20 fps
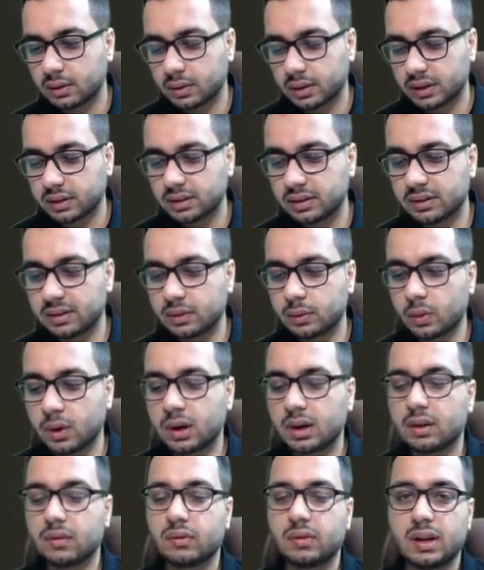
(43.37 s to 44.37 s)
This is
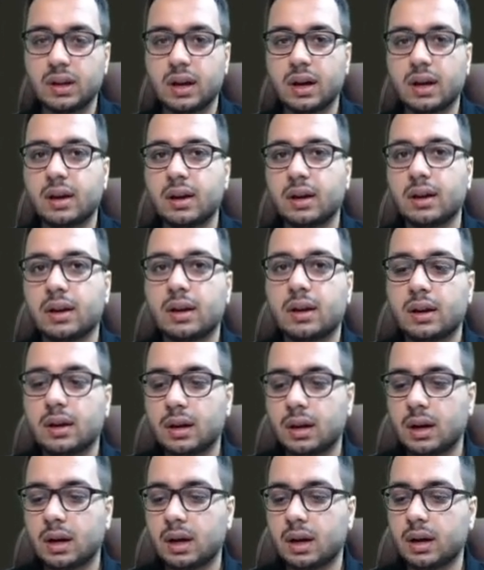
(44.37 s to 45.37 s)
what we are
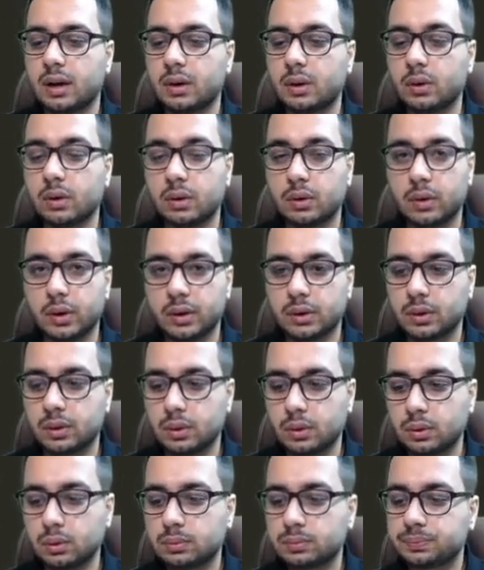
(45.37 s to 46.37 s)
going to
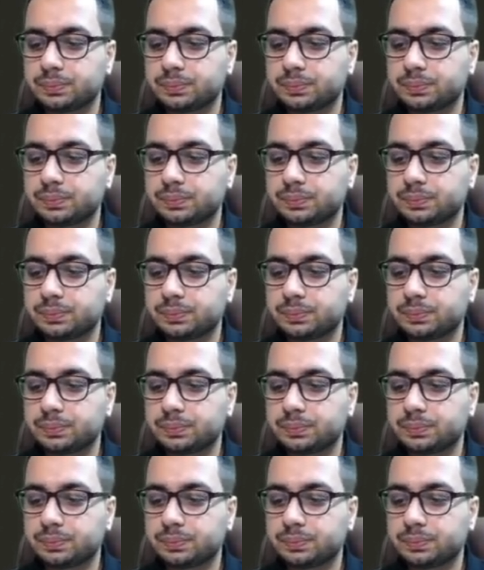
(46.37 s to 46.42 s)
do.